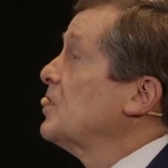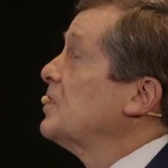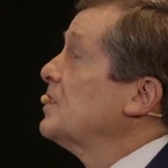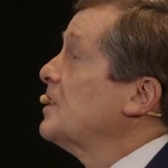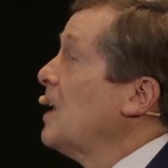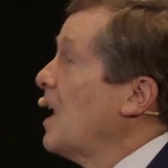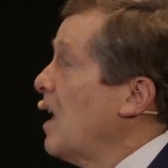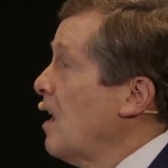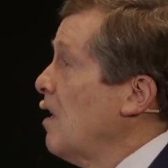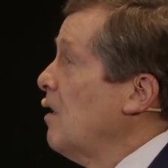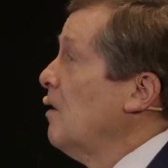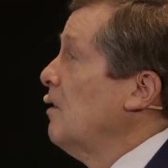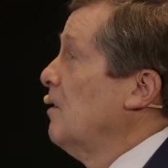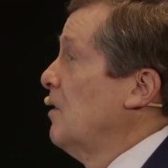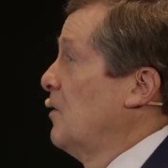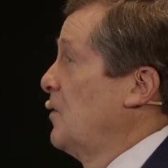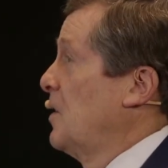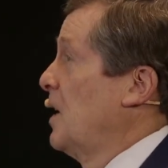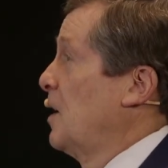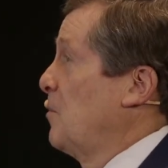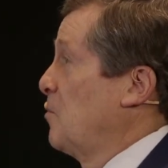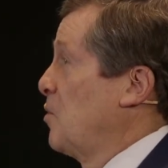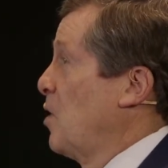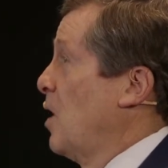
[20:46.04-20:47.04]
to sell
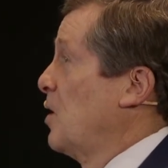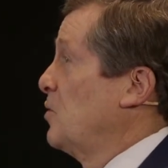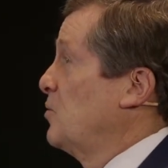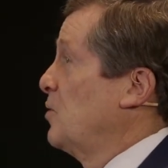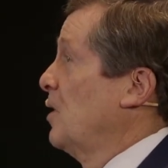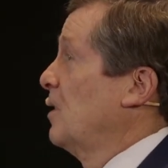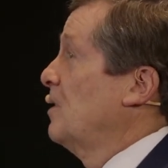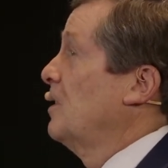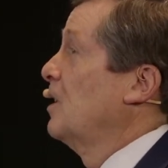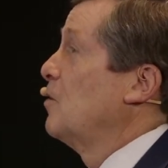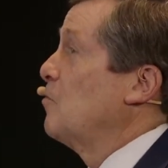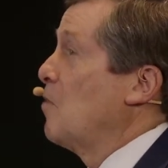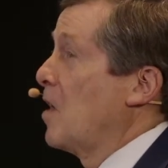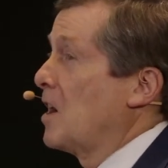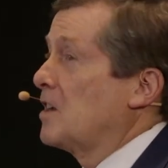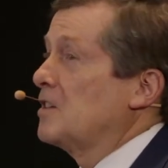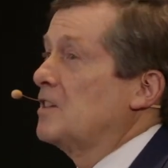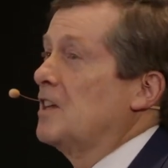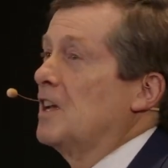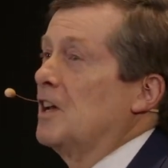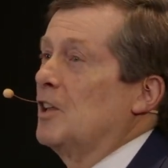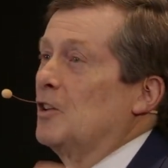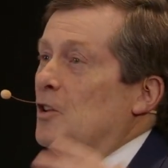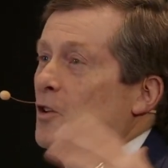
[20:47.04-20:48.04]
that project in
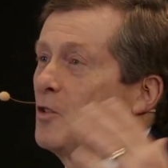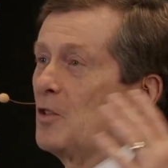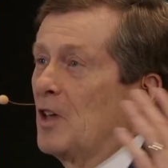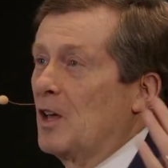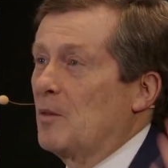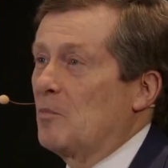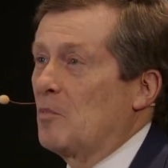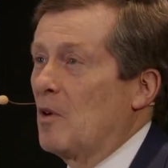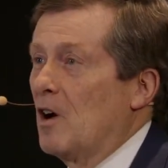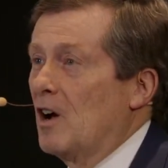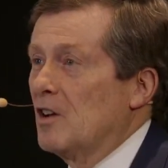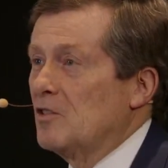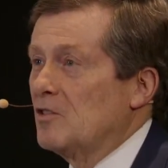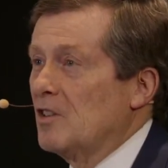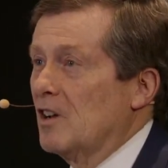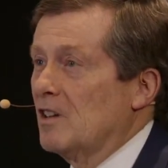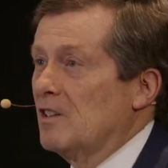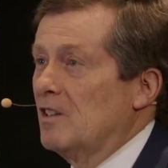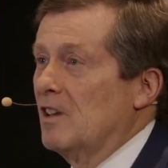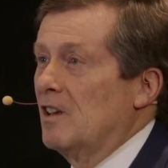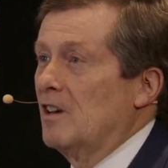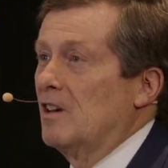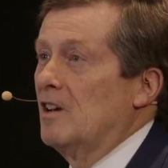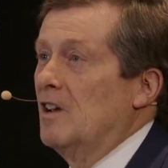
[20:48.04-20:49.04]
Rexdale or that
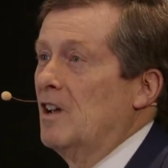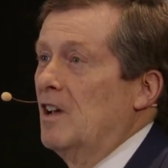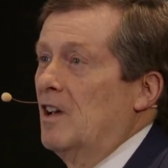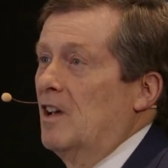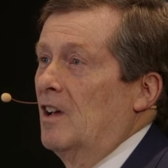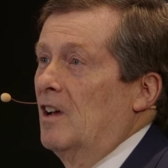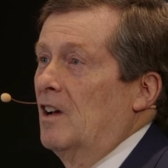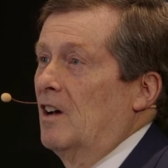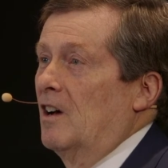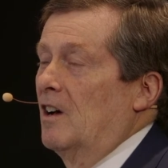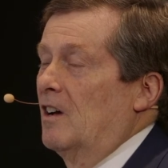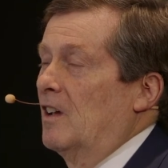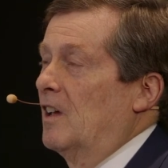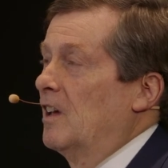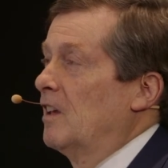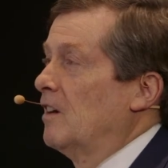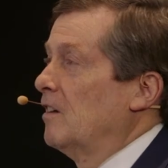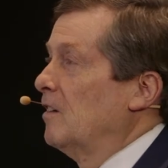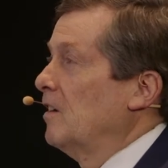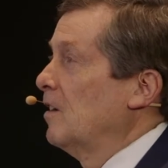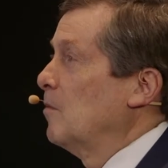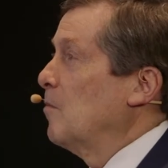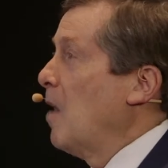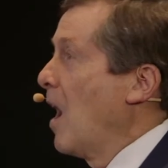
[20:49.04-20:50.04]
project in
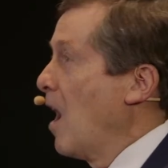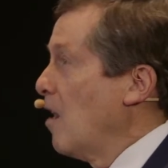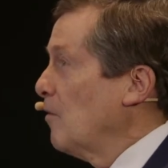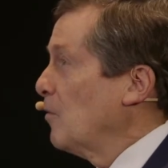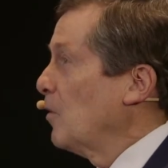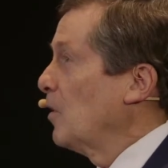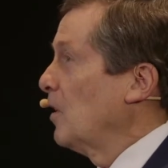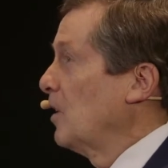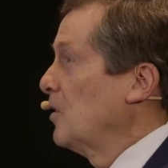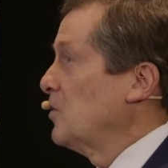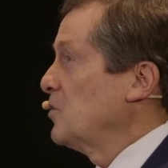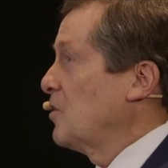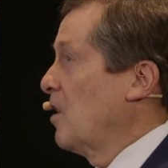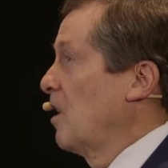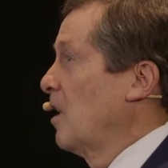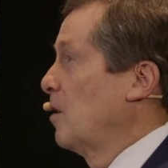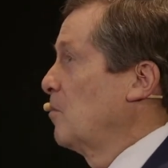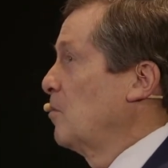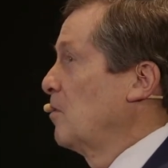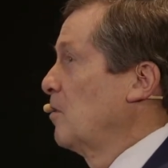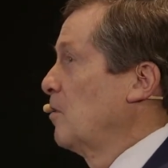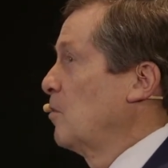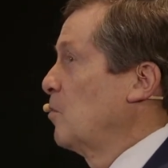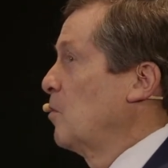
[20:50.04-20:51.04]
Malvern, in
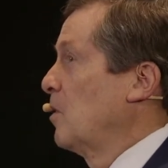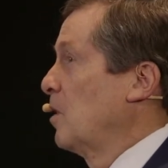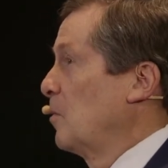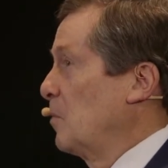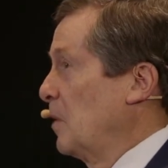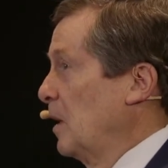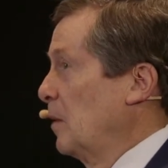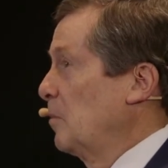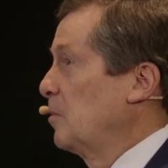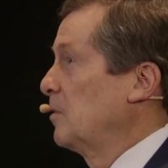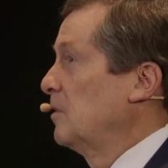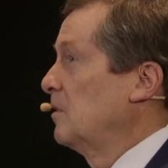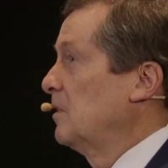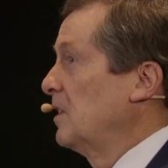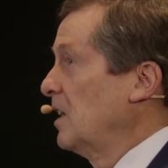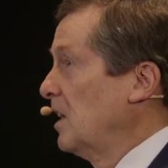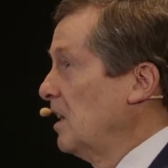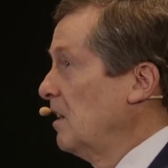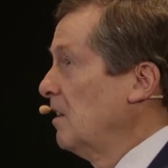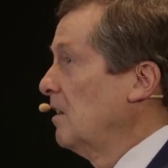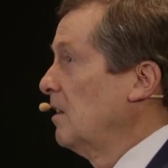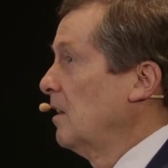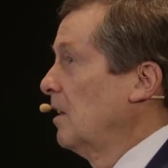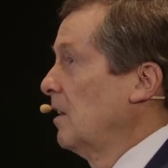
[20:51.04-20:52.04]
Scarborough, where people
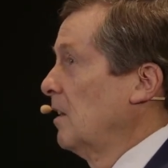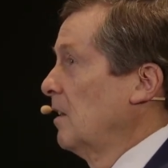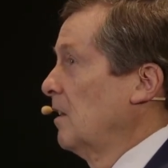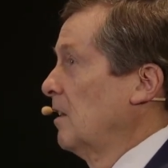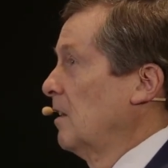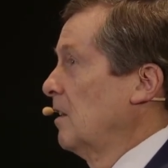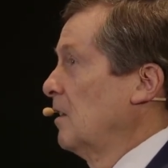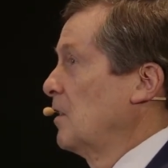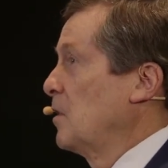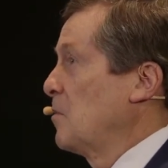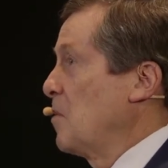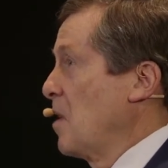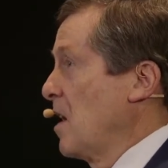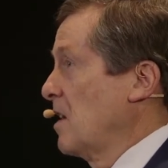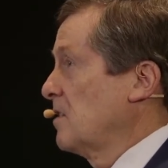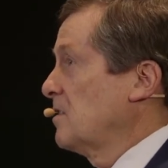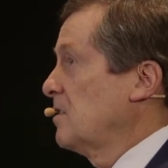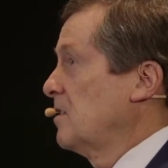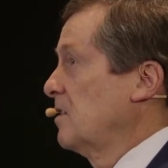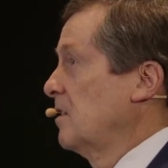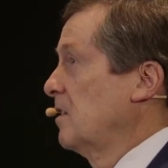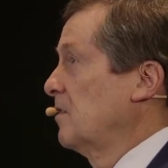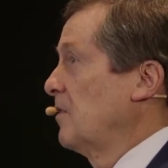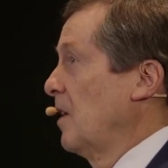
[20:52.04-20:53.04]
need the
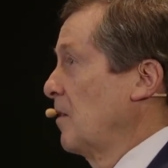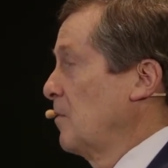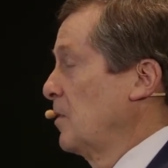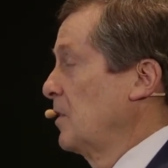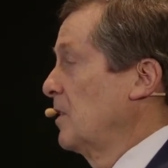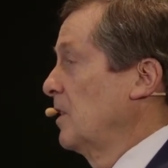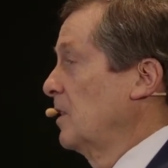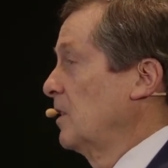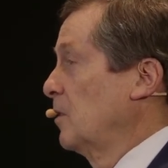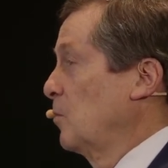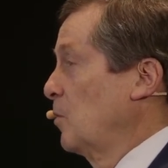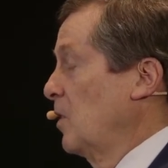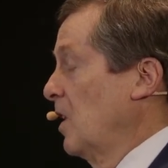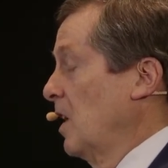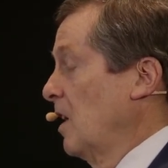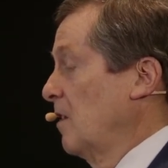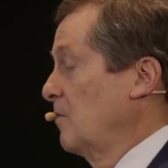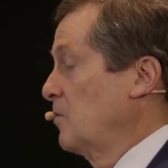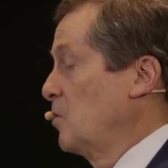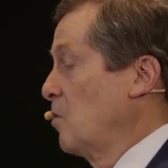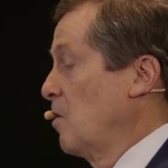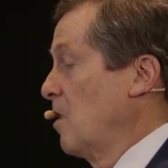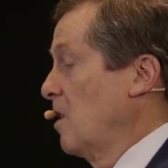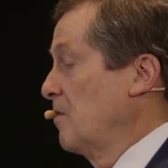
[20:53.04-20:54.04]
best of everything that we
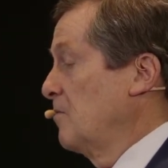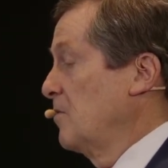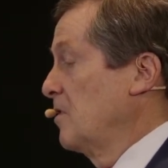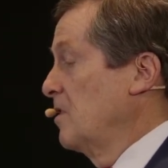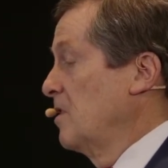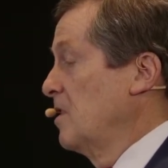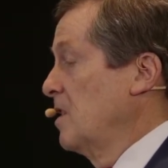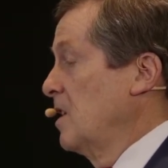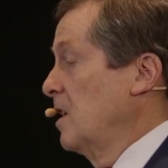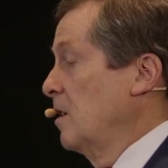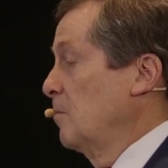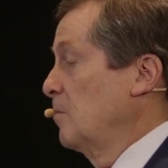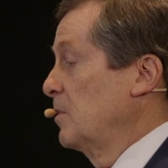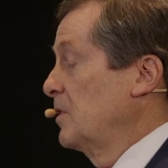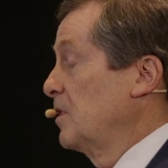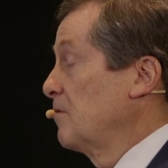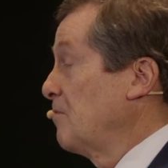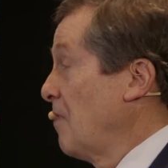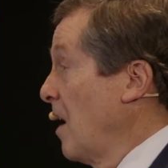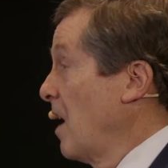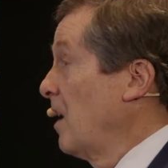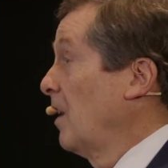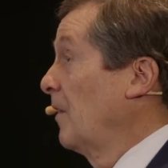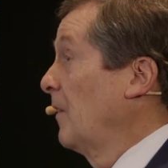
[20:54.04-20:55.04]
have to offer. But
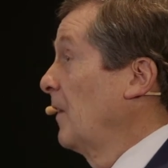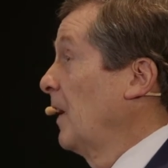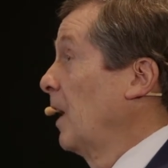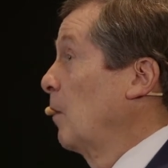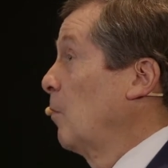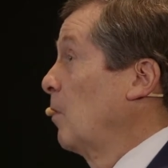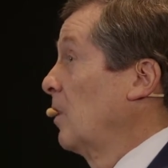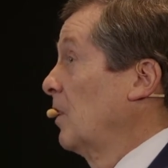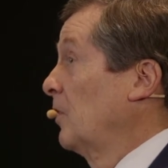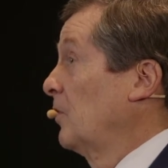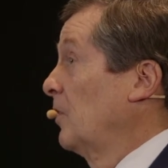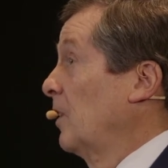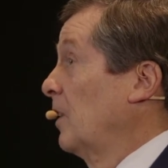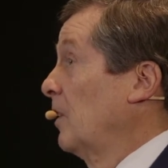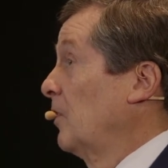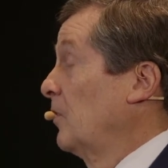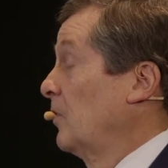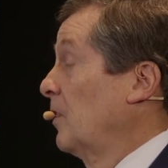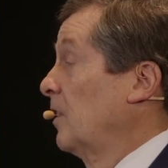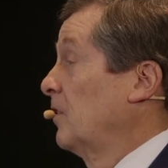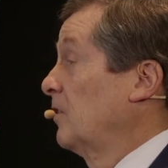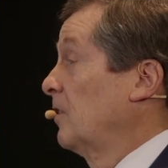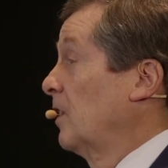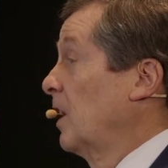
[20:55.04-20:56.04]
the final thing I want to say
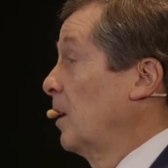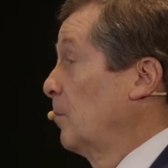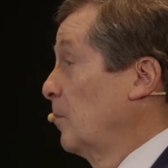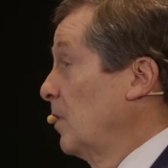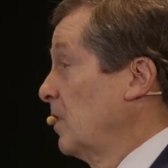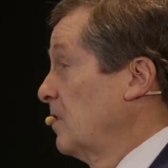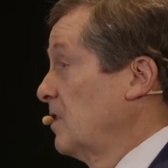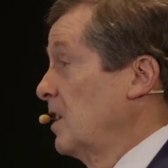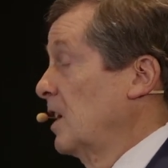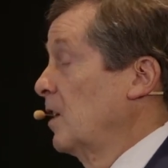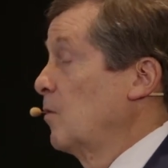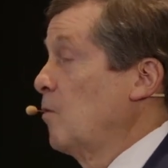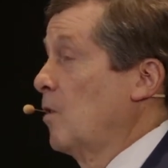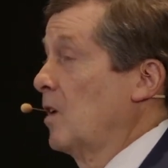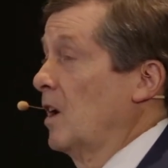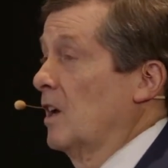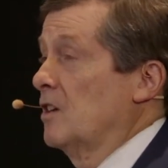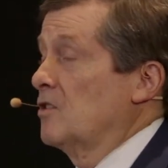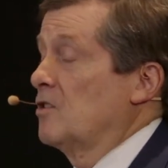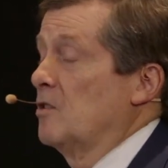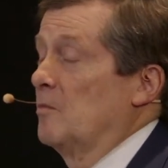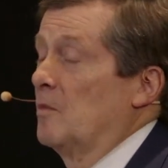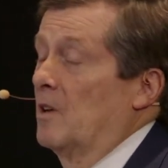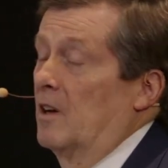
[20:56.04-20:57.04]
is this, and I'm going to take
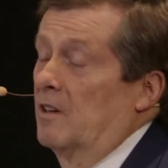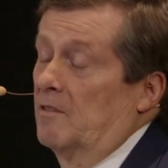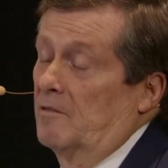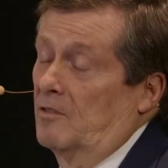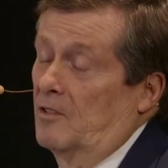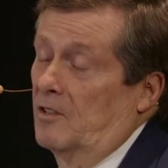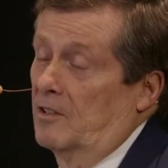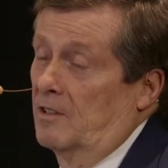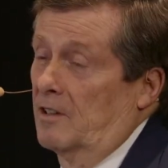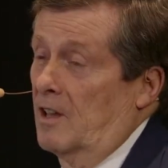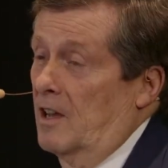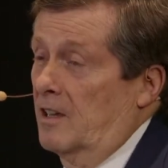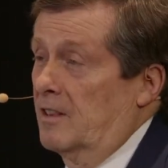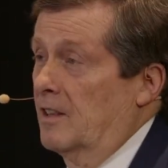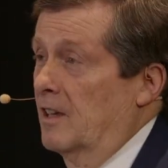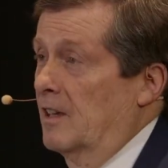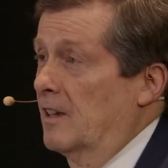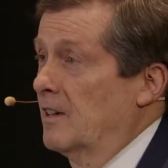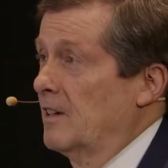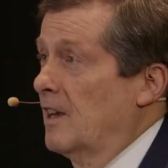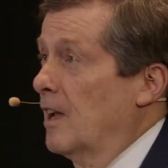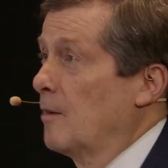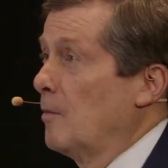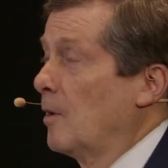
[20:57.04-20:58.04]
one extra minute, and good luck,
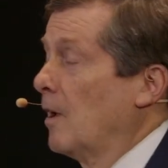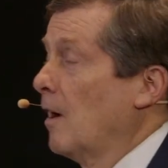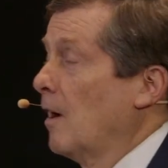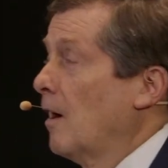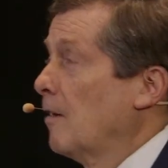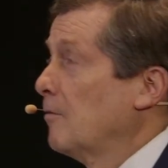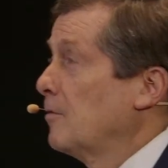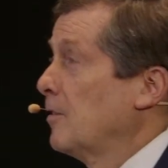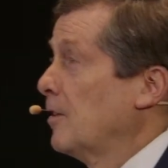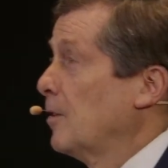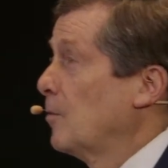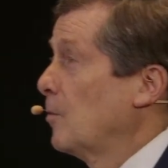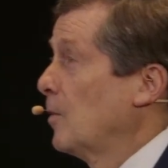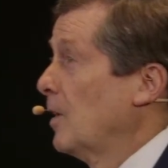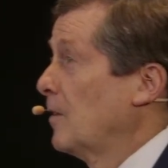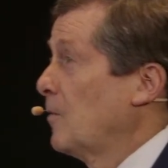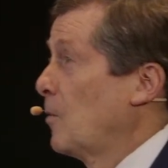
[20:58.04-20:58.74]
they can get me off here in